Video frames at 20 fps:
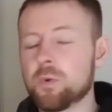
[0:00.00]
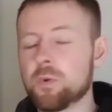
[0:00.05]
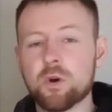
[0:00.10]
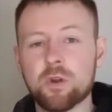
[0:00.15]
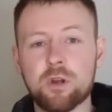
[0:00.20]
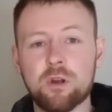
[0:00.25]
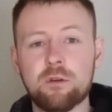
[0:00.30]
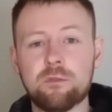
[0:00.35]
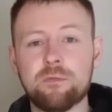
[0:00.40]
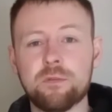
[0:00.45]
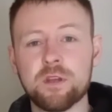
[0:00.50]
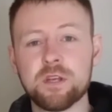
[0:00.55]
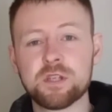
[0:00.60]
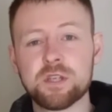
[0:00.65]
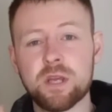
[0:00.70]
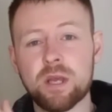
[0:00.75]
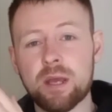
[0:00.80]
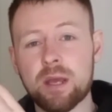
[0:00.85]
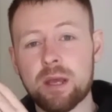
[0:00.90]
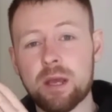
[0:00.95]
put our
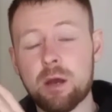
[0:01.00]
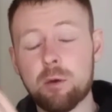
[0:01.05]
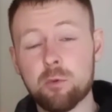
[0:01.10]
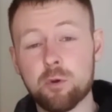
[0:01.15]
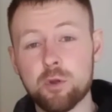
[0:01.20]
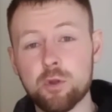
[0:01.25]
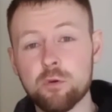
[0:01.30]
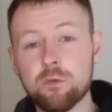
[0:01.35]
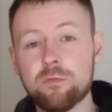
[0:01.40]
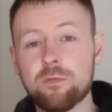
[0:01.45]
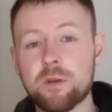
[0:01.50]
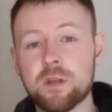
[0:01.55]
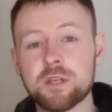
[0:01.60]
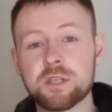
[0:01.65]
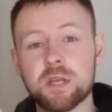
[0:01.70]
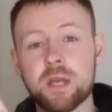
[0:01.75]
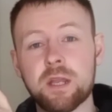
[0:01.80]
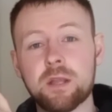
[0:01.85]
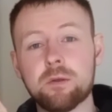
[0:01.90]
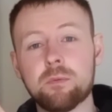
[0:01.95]
fish, our new
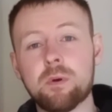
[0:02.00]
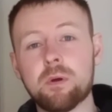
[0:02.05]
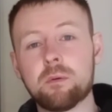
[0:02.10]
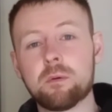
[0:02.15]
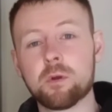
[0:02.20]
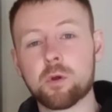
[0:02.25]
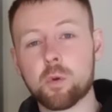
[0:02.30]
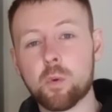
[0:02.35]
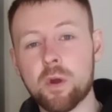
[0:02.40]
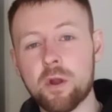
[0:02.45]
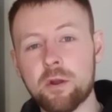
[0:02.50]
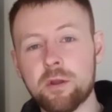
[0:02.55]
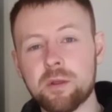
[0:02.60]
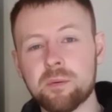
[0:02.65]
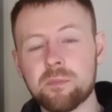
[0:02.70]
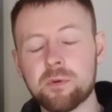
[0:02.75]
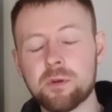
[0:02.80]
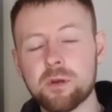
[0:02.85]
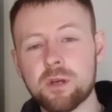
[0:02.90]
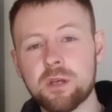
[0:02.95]
fish into our
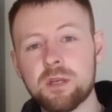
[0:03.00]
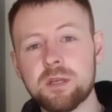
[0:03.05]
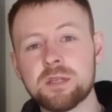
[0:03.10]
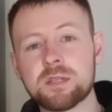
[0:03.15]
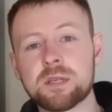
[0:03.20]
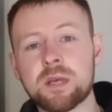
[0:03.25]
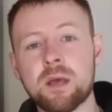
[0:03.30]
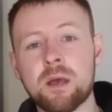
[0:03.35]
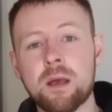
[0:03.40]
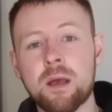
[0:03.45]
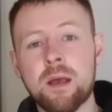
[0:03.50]
aquarium guys.